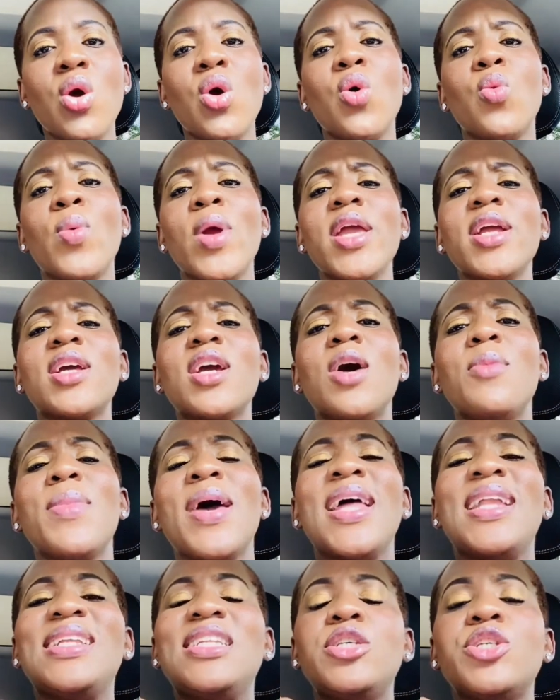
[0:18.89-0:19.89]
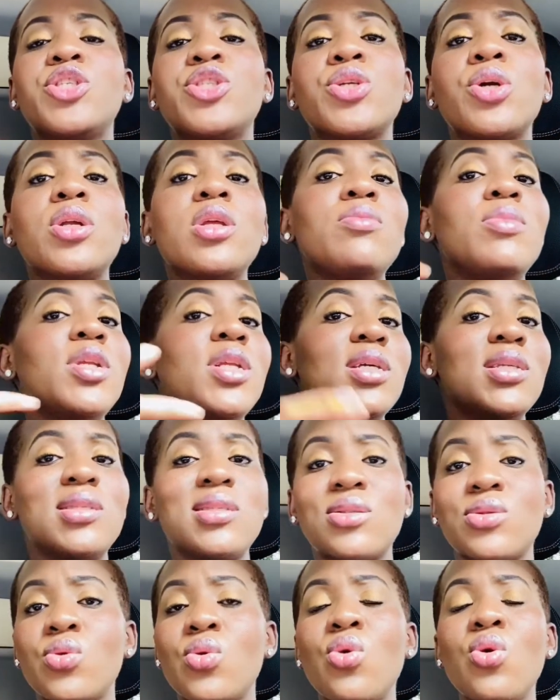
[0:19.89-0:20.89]
Wake up at least 30
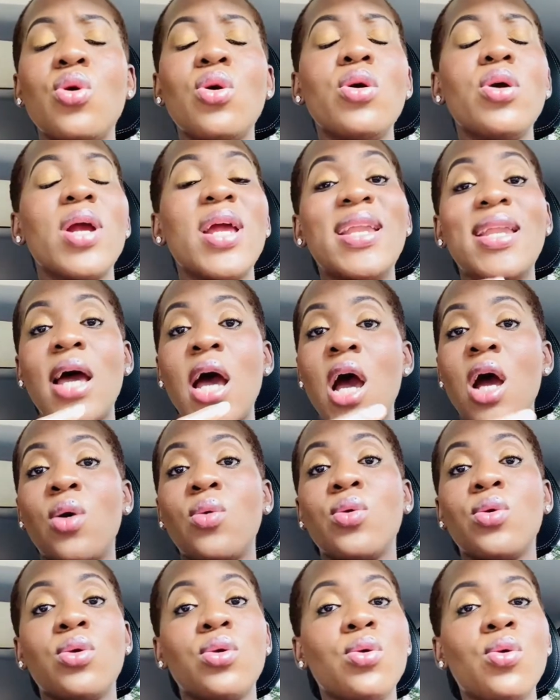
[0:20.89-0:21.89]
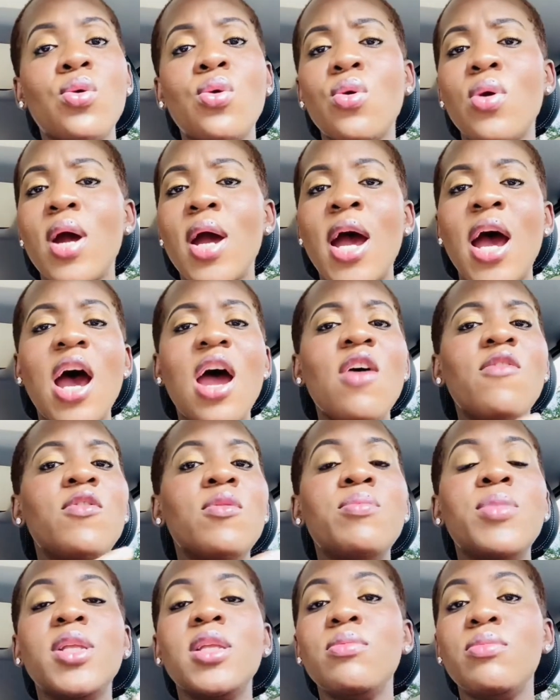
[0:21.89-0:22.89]
minutes or an hour or however
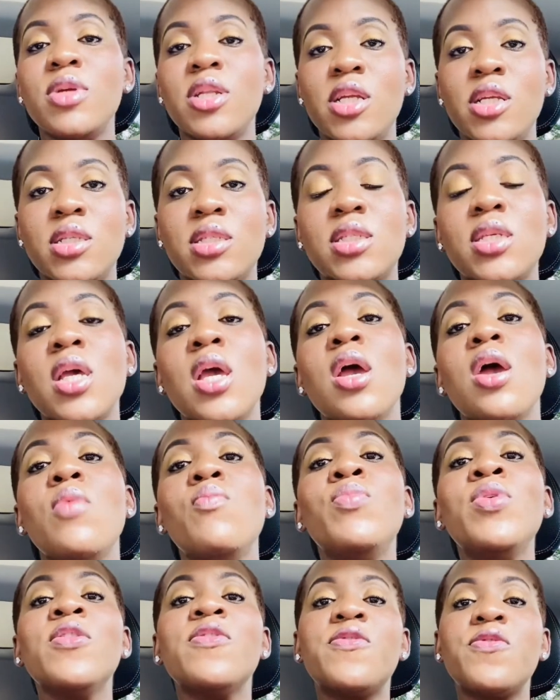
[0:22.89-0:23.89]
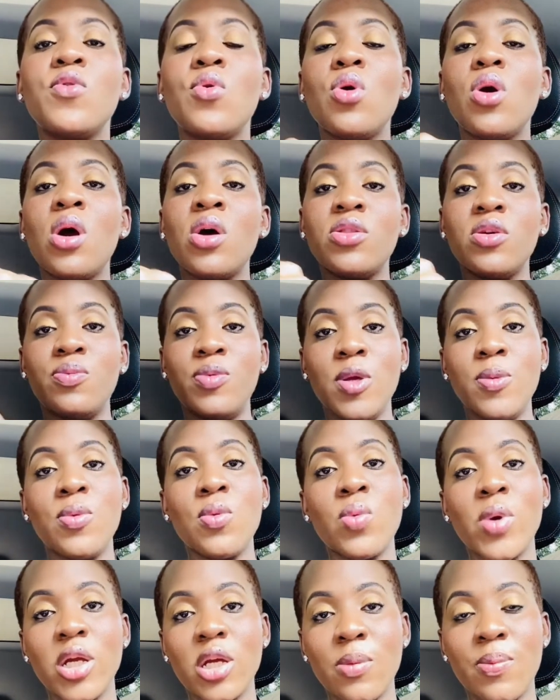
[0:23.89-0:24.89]
many minutes before other people
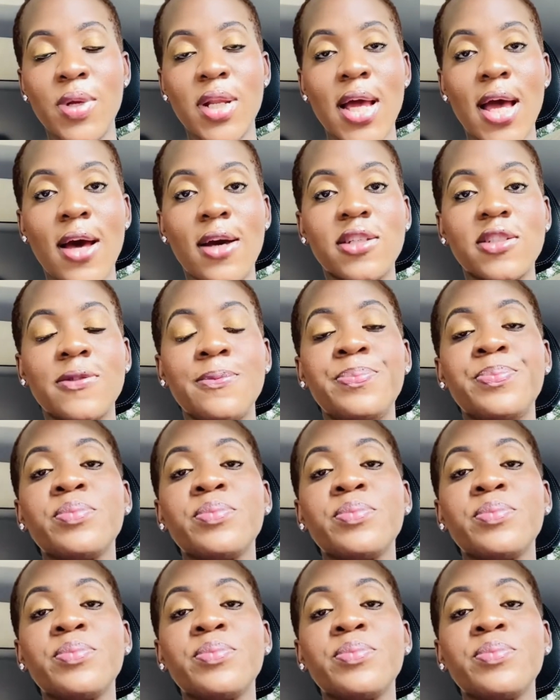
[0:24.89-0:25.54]
wake up in the house.